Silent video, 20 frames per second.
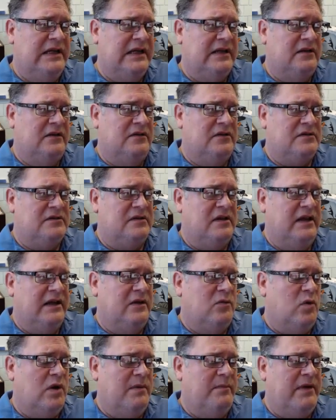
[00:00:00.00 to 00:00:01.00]
it looks
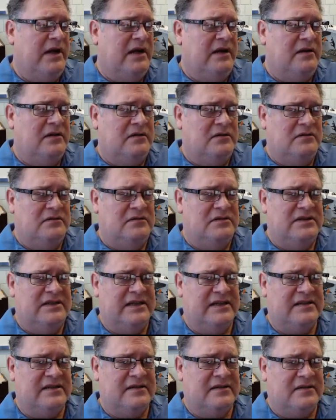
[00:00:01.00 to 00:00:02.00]
like
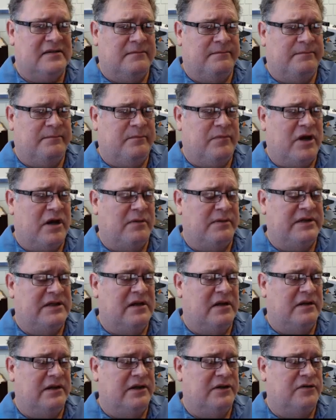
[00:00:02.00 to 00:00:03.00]
1x6s, probably
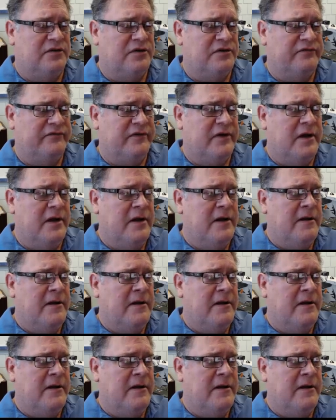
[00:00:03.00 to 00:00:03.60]
tongue and groove,